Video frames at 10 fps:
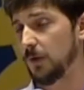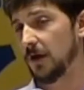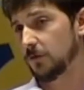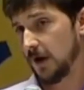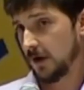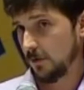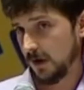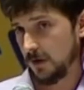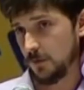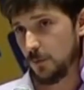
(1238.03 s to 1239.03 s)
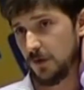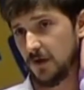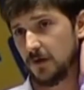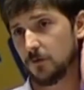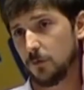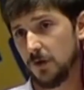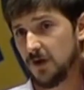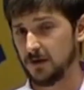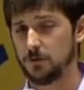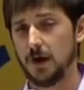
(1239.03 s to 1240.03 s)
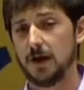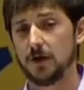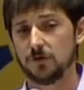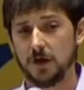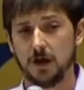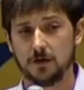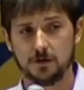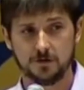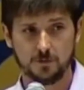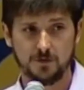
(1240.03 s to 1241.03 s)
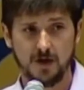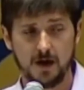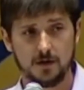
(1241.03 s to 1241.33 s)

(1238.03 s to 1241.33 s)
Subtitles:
we have great curriculum, and we've had great educators, and we've